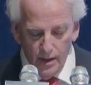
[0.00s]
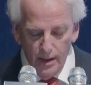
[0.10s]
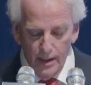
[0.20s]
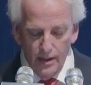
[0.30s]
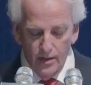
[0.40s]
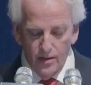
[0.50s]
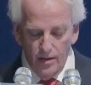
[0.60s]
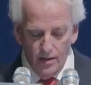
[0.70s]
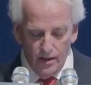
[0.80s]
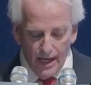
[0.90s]
is
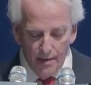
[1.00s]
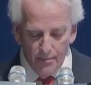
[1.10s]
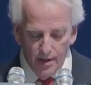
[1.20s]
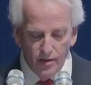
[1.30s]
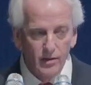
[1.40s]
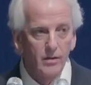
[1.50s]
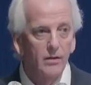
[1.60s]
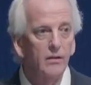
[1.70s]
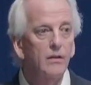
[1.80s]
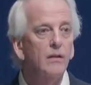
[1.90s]
that much
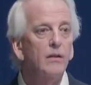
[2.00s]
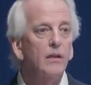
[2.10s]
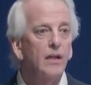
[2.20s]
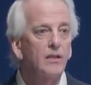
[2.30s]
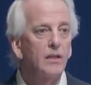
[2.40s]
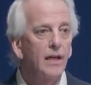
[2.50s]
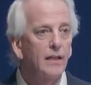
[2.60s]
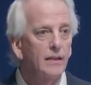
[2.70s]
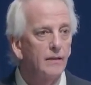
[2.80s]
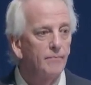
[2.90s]
less
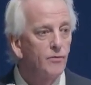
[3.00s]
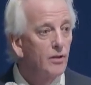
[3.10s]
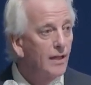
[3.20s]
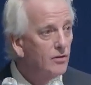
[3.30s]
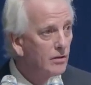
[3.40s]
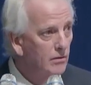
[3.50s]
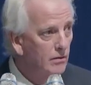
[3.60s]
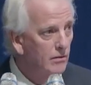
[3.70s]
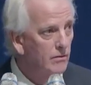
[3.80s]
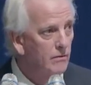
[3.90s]
likely. So that's the good
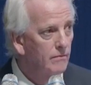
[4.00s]
news.